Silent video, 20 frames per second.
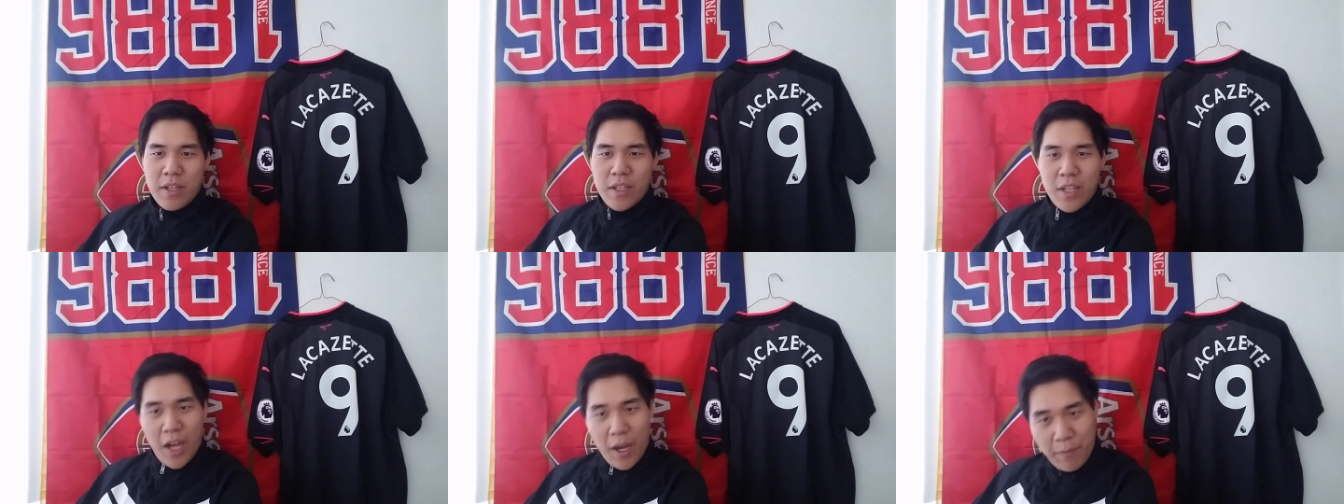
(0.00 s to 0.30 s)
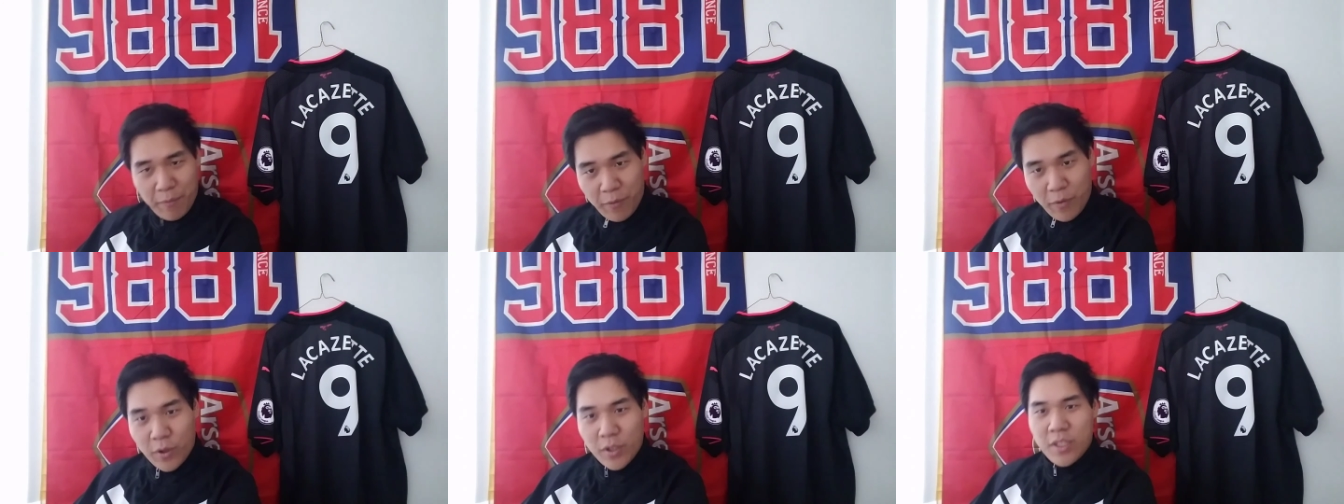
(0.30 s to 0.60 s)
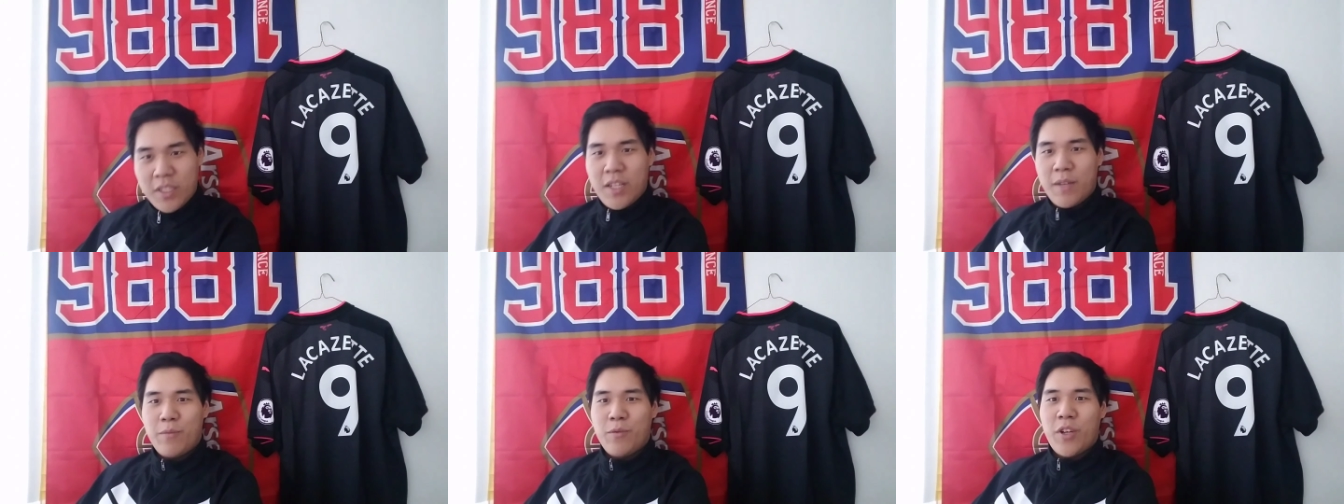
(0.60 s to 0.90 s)
Top four
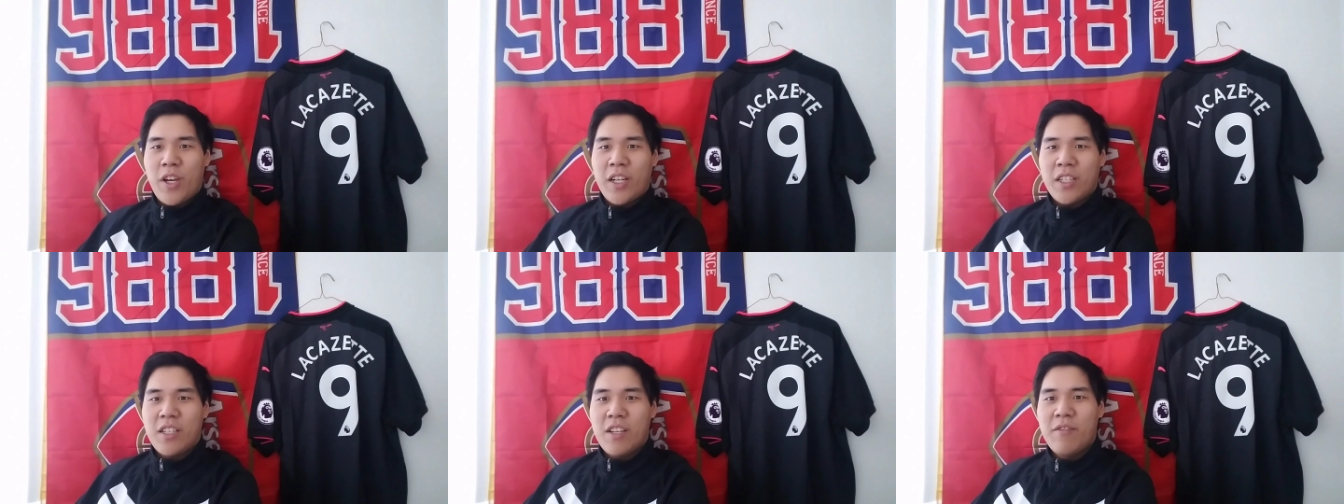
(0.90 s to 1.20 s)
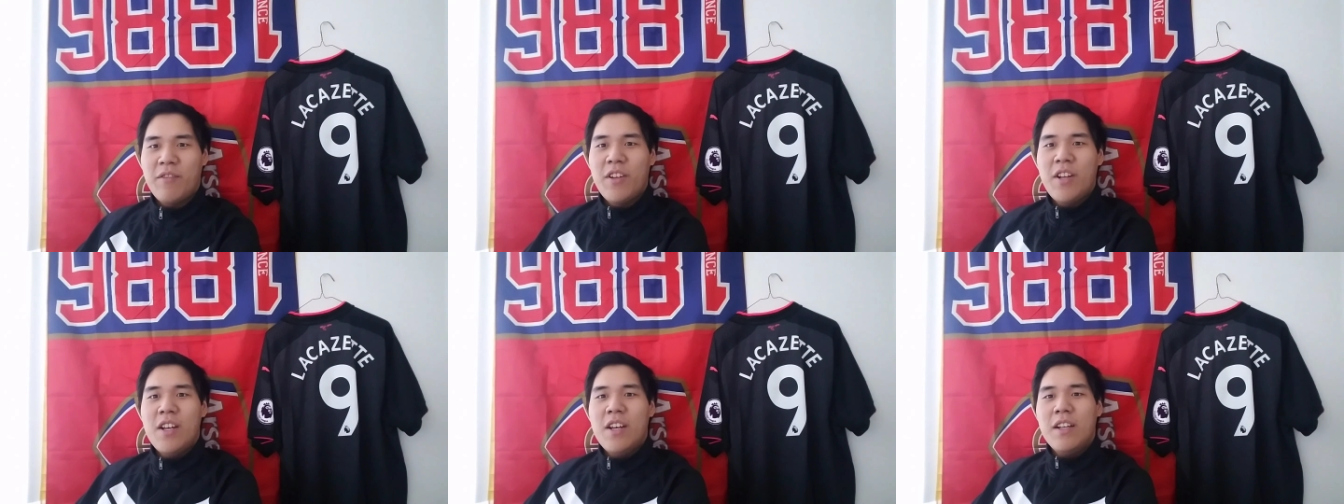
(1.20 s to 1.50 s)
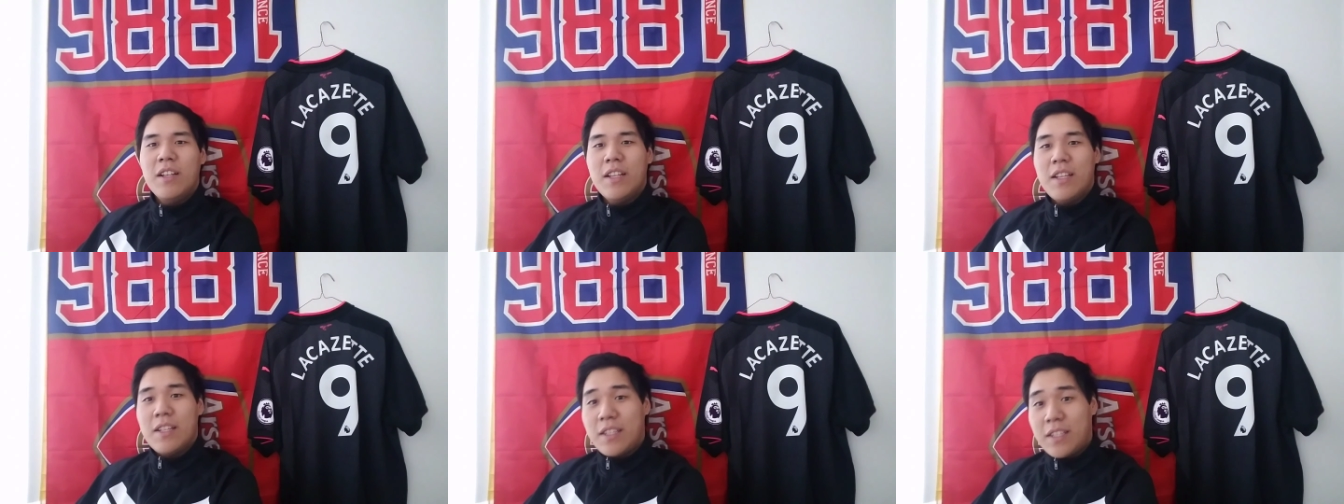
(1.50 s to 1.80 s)
is the objective.
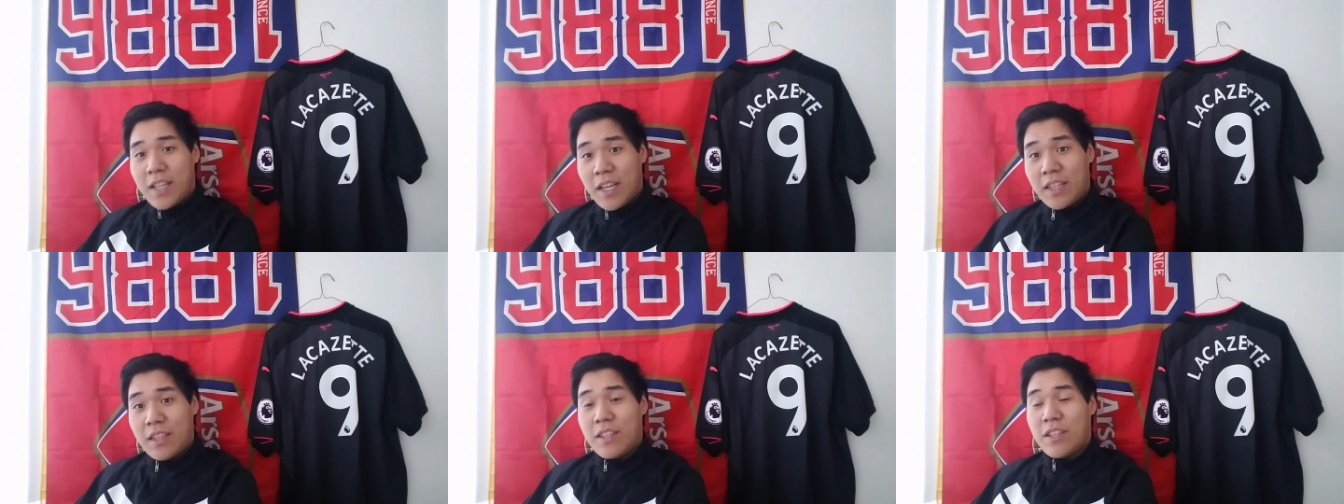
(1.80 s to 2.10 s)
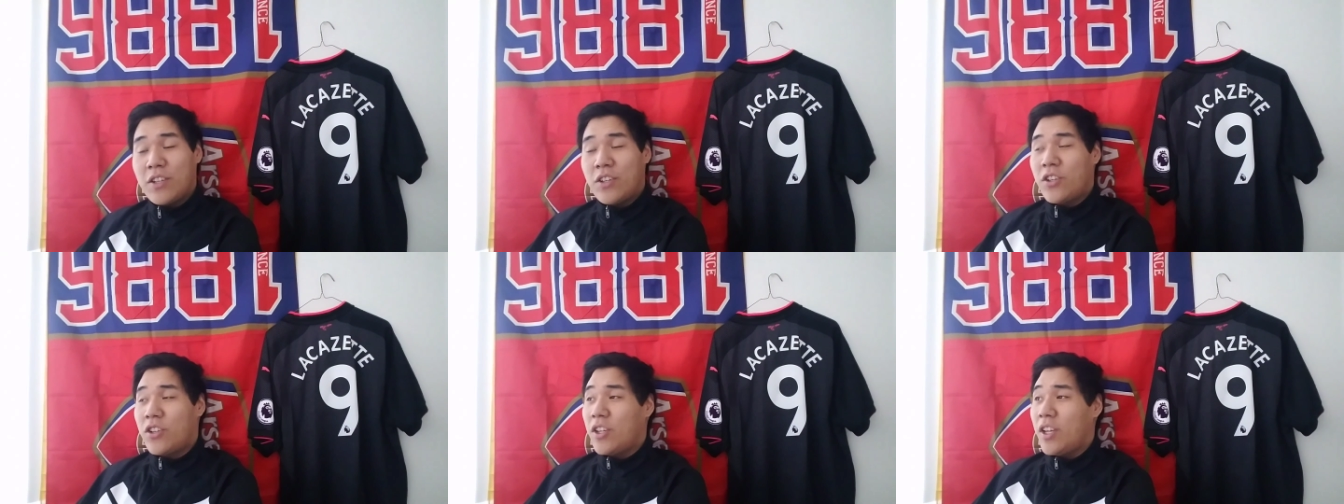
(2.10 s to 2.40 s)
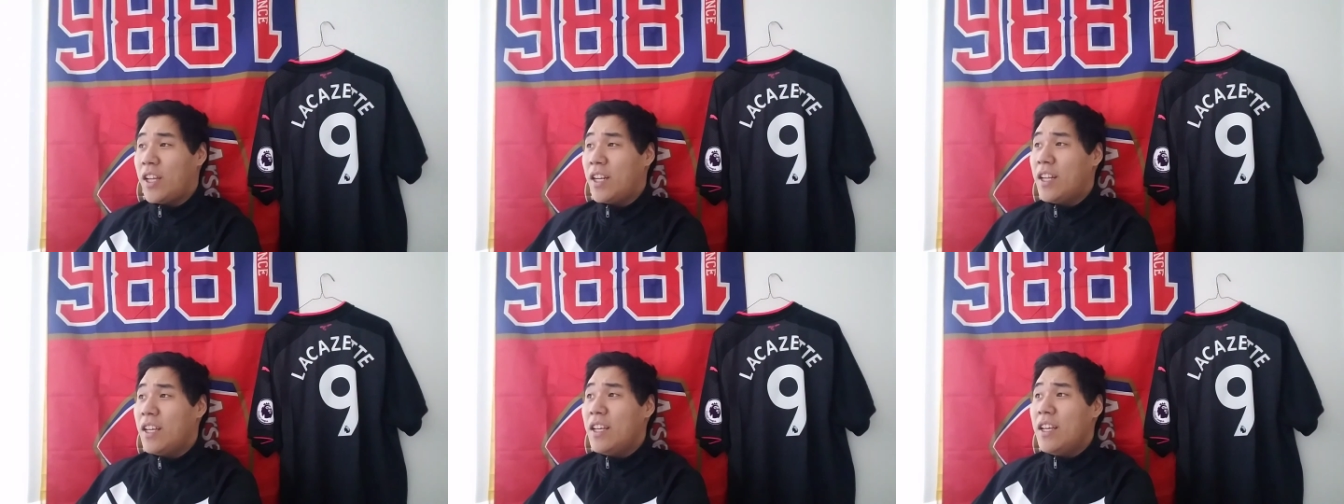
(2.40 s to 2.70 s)
Let's get this
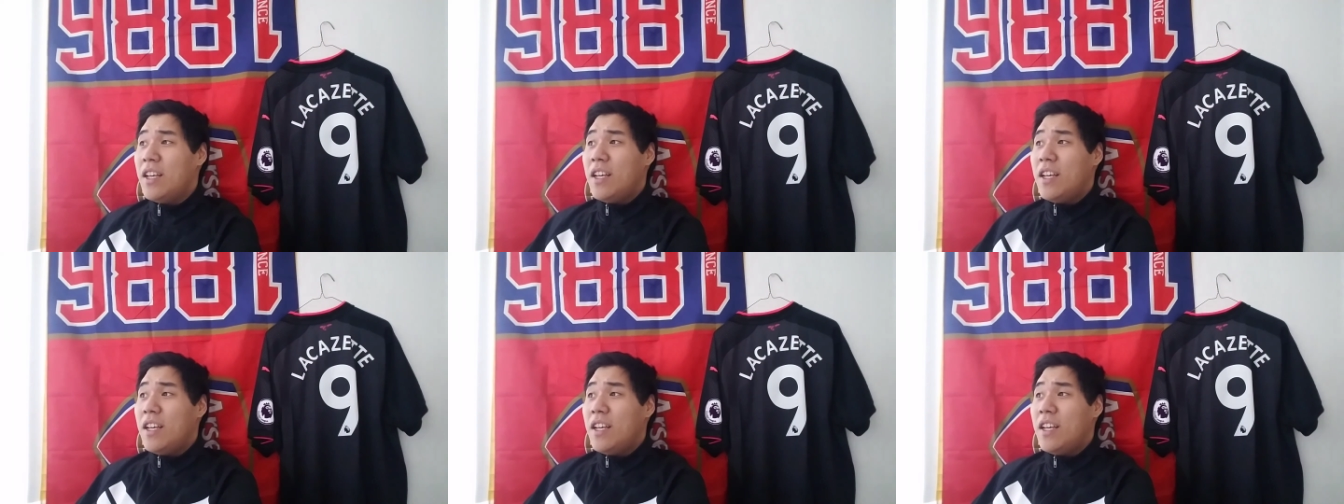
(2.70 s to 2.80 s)
shit.